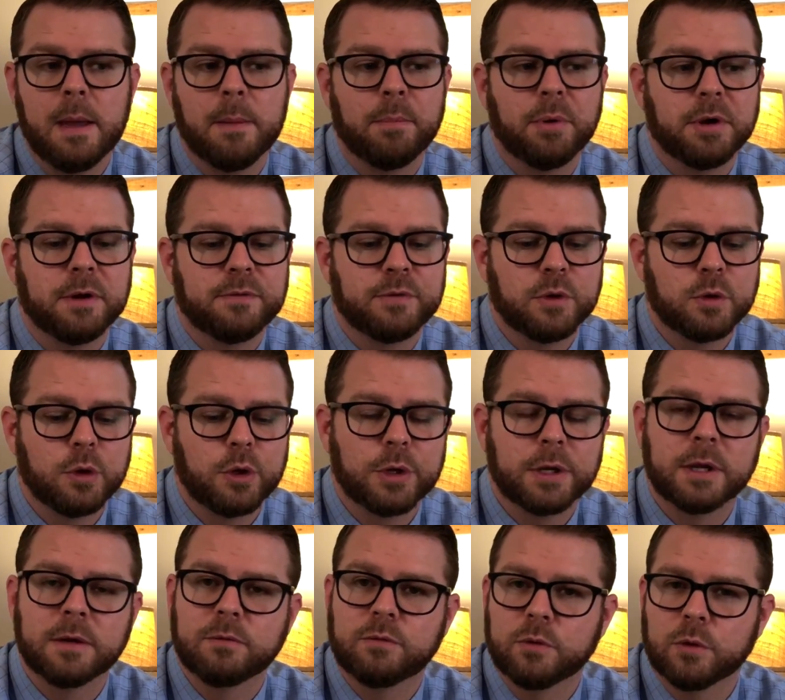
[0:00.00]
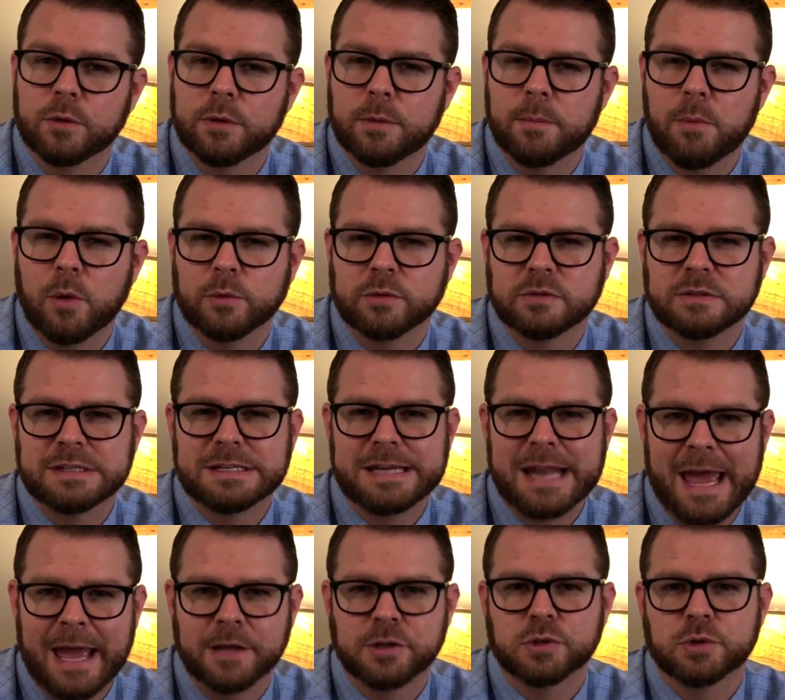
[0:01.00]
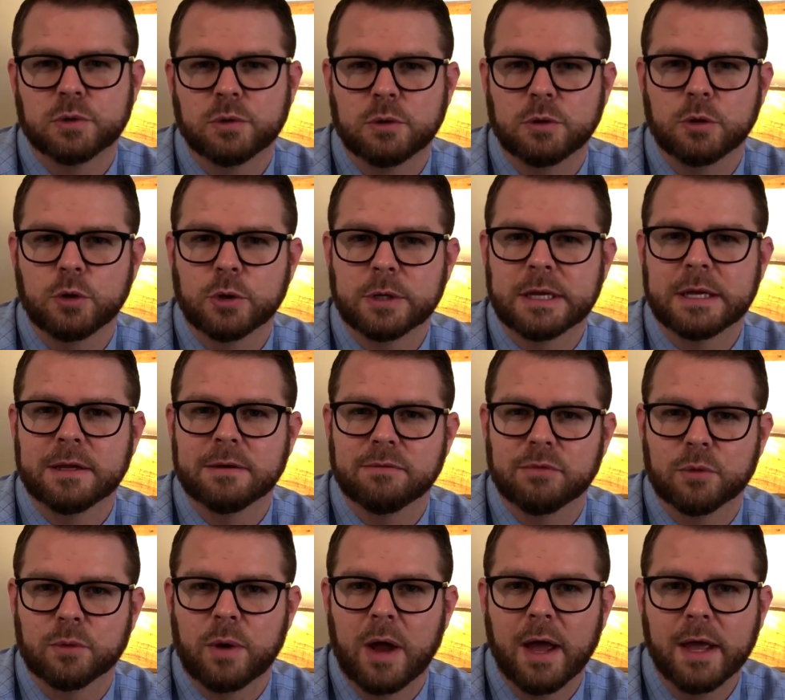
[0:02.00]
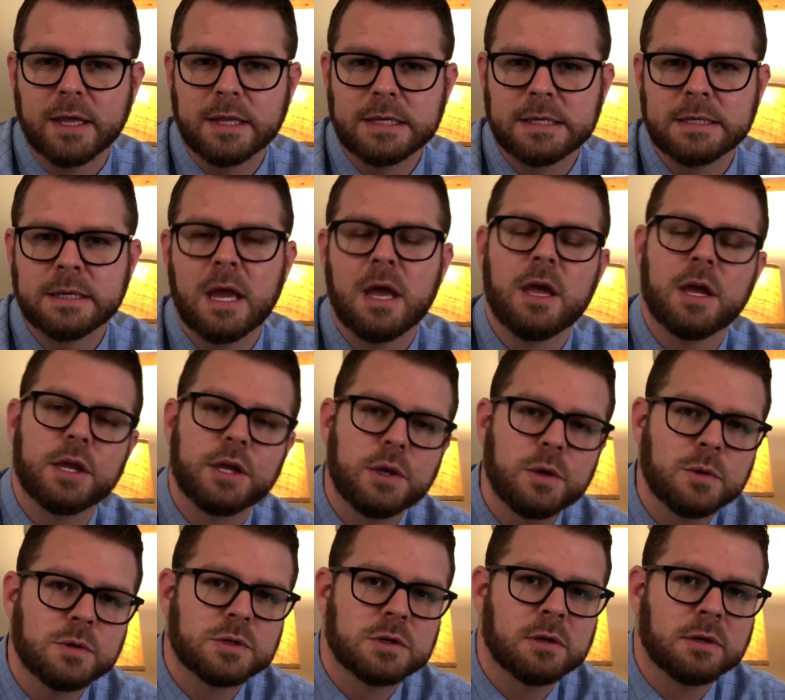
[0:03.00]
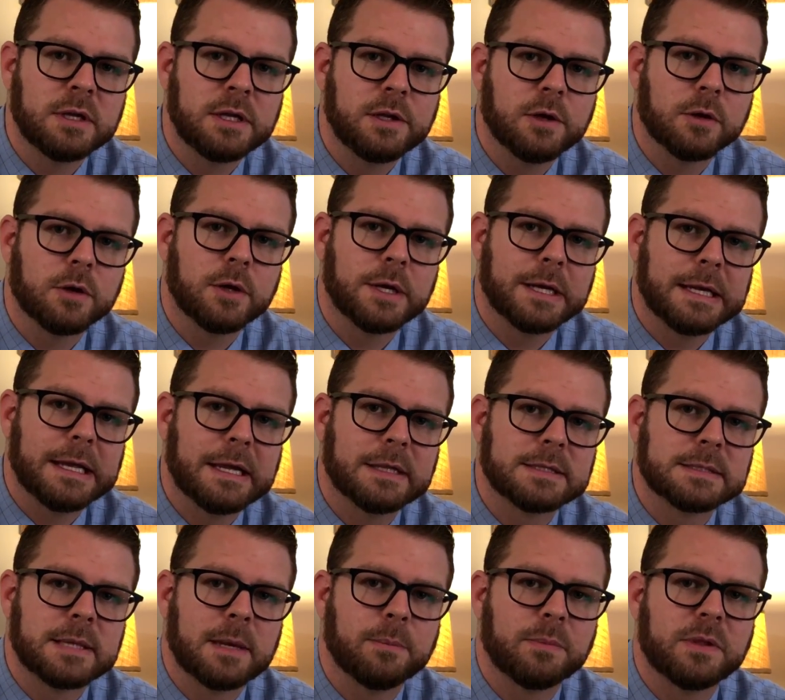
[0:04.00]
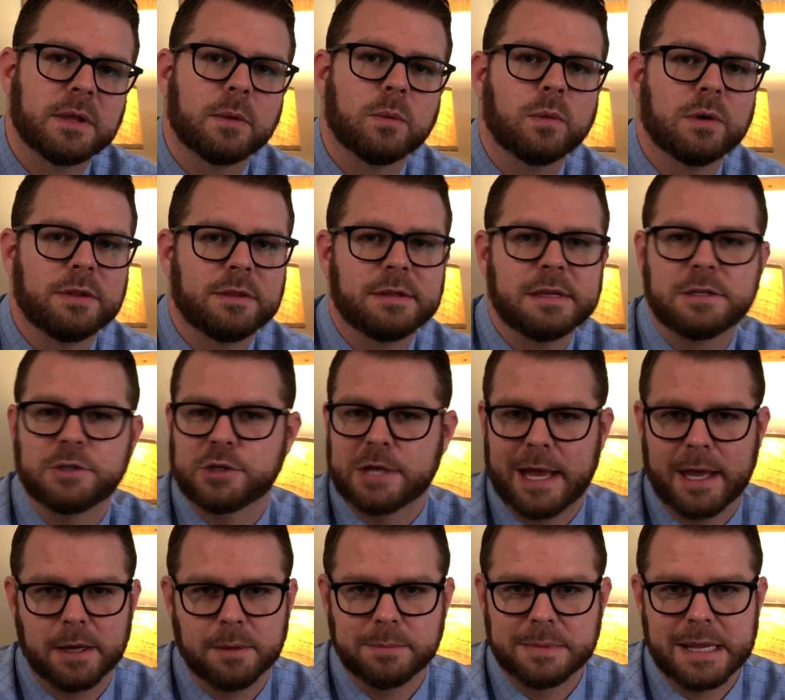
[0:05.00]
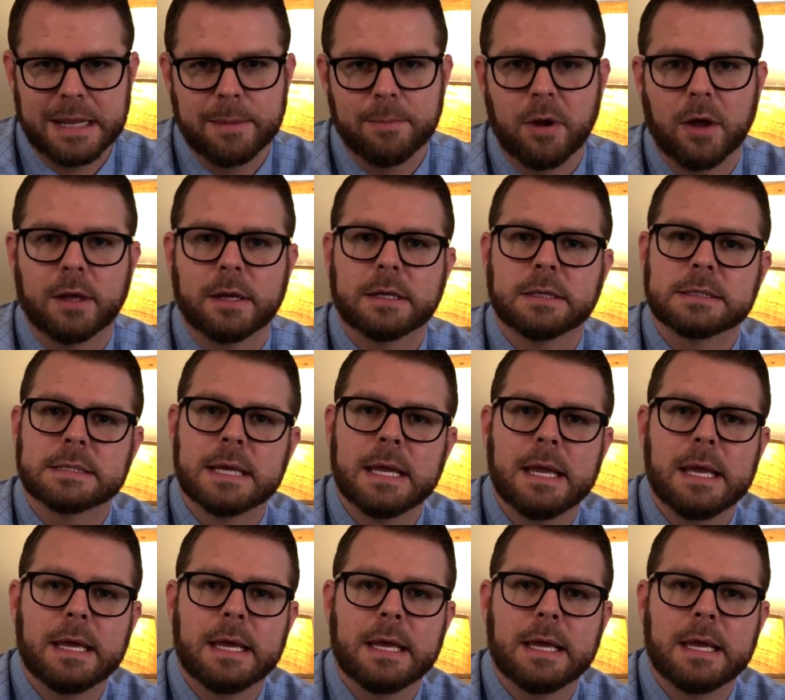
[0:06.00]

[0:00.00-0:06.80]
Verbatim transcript: But if you're looking for the most natural-looking variety, usually you're going to get something with the Chatham name on it.